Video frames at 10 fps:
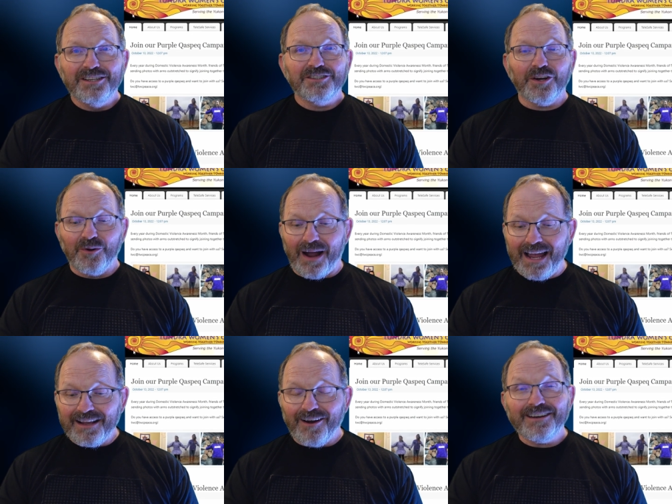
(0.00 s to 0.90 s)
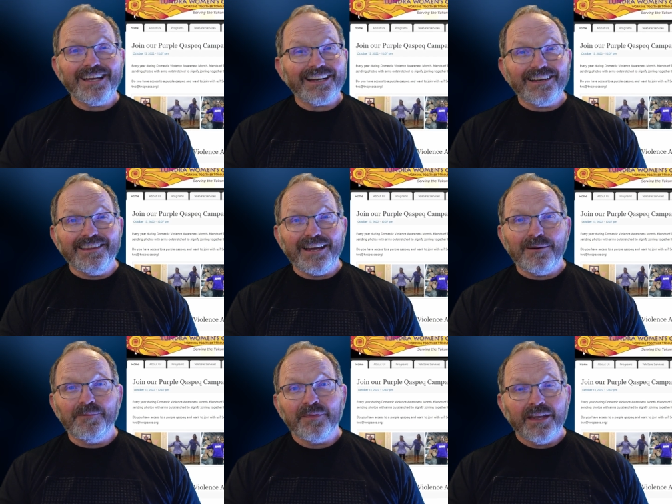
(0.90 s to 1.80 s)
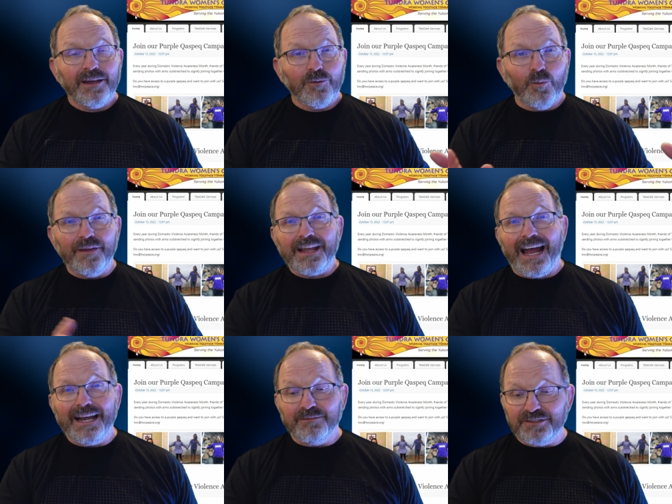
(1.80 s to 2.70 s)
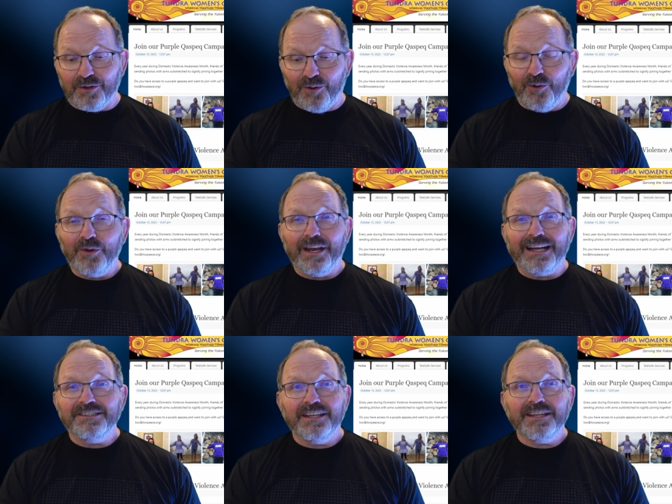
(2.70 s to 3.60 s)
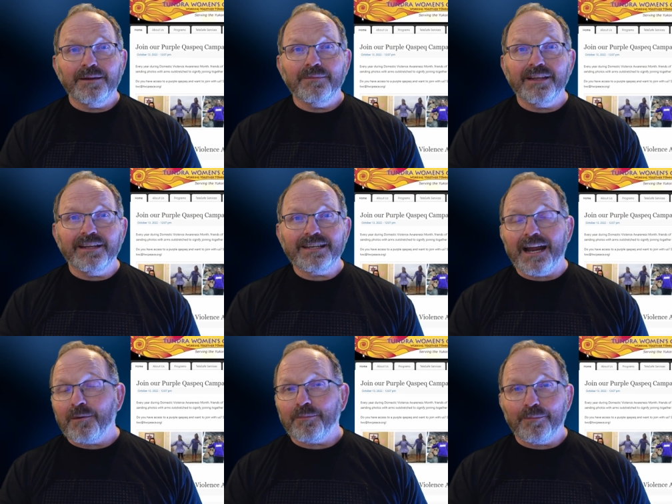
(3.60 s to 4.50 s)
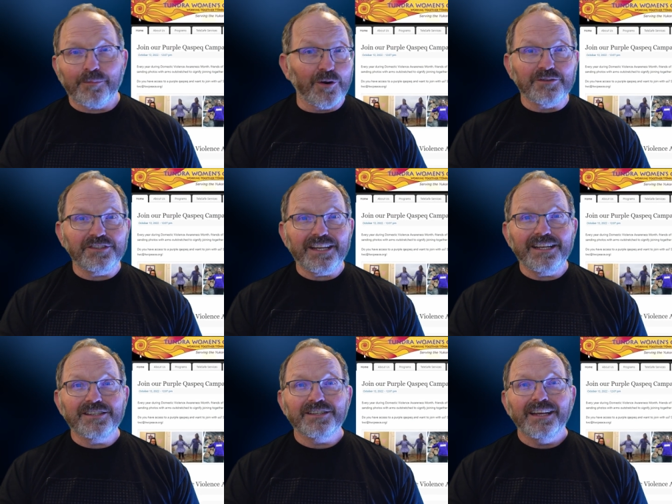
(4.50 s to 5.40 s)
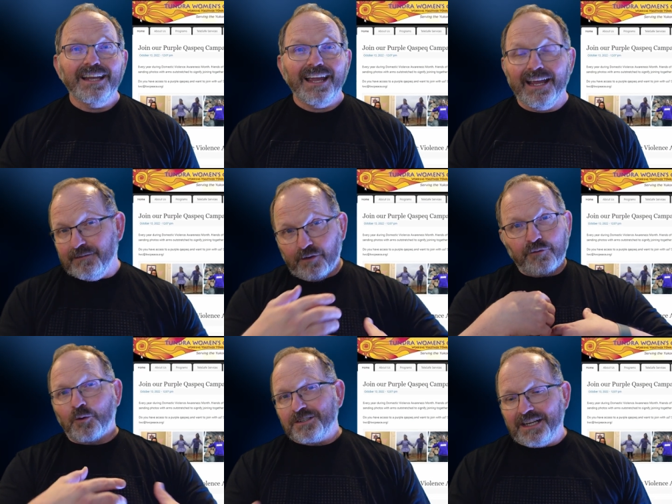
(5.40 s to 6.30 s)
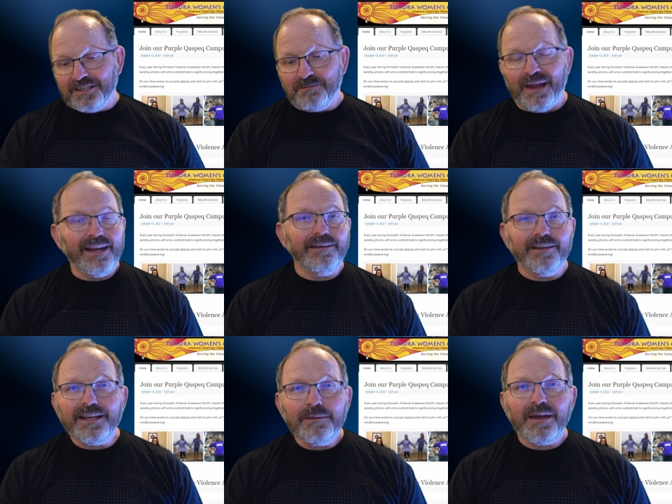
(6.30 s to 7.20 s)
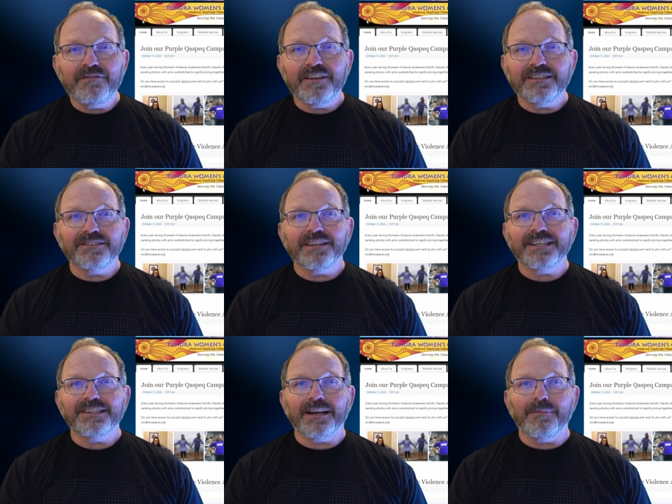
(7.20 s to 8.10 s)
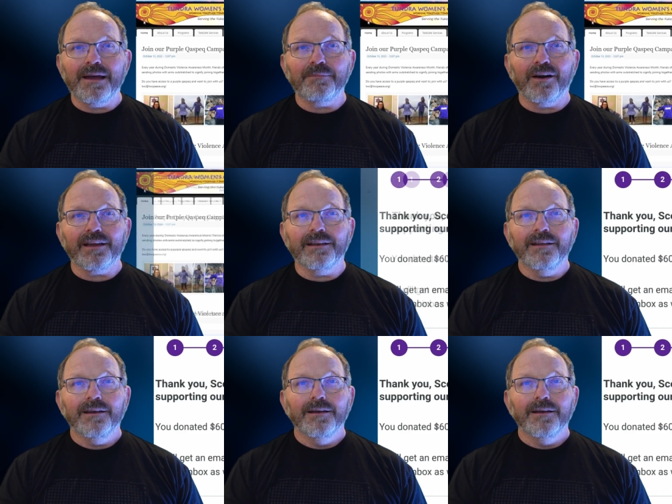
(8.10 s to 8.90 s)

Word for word: So I contacted them when the item sold, and I sent them the entire proceeds. And of course, I just paid the eBay fees and things out of my pocket.